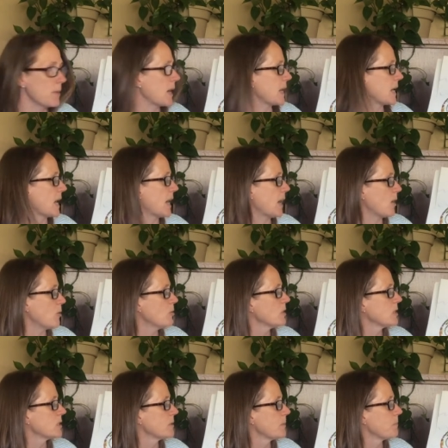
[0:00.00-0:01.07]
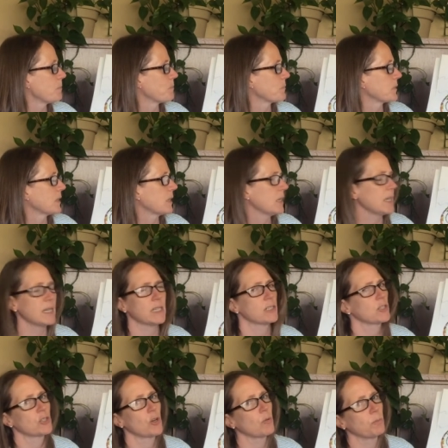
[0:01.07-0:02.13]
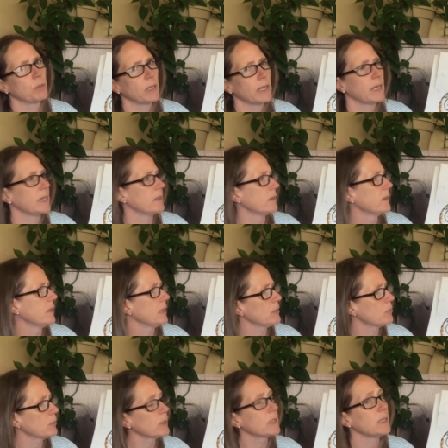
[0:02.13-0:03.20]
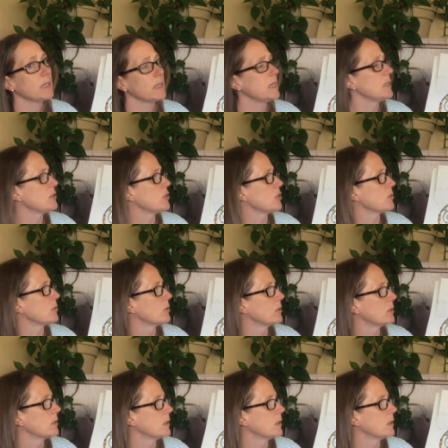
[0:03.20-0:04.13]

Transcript: my house? It is so plain. It really needs you.